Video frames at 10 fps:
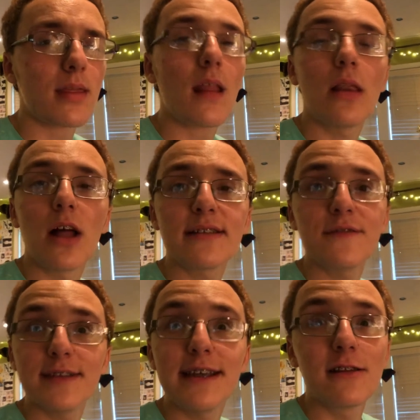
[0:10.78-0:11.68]
lots of
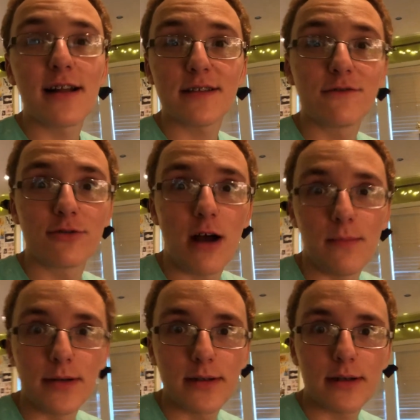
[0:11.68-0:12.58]
tea, lots of
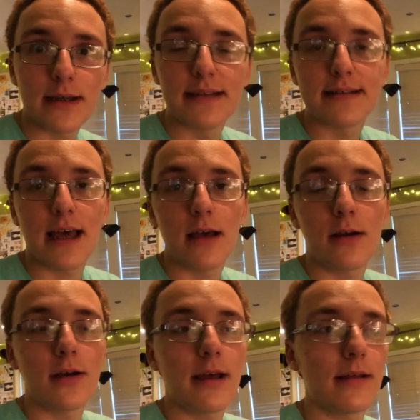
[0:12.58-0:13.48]
drama is
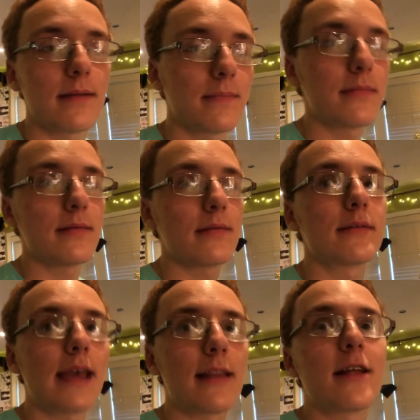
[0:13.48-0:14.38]
are,
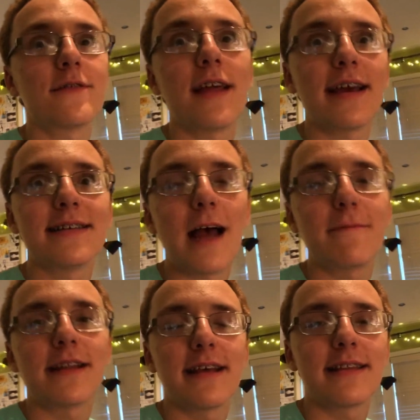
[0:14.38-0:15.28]
yeah, lots of that is
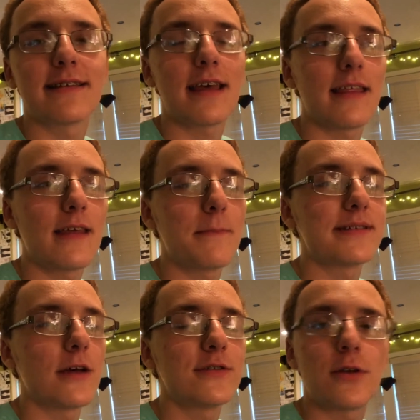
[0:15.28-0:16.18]
happening in the in the
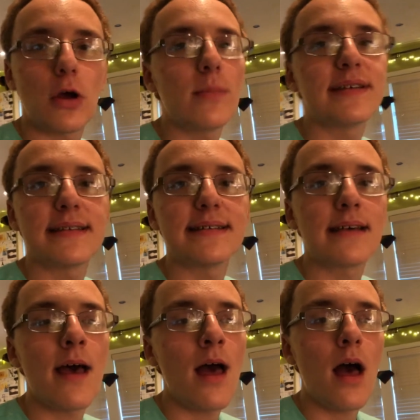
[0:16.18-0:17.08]
episode, so don't miss it.
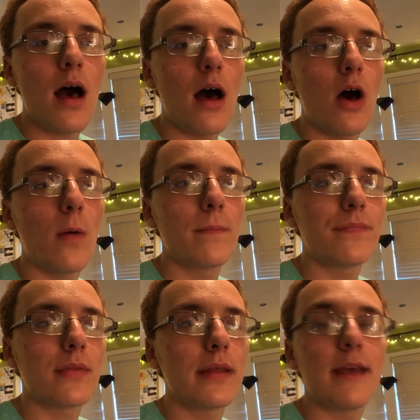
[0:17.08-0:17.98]
Um,
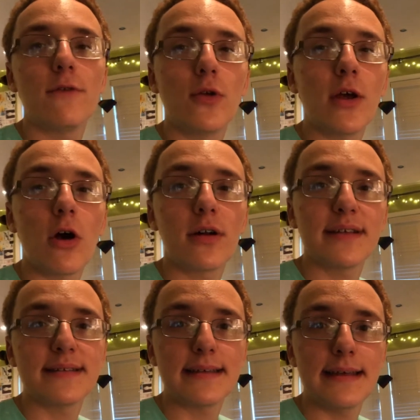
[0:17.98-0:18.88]
if you didn't already
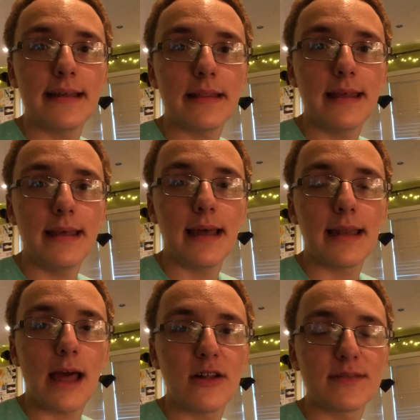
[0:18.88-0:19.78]
see the
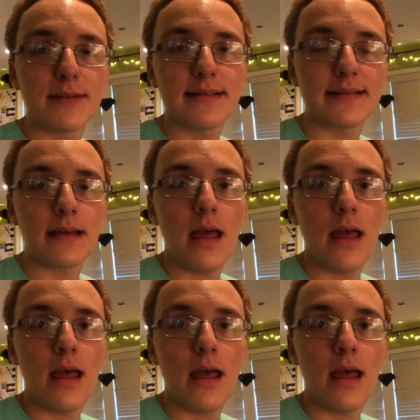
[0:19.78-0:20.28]
announcement,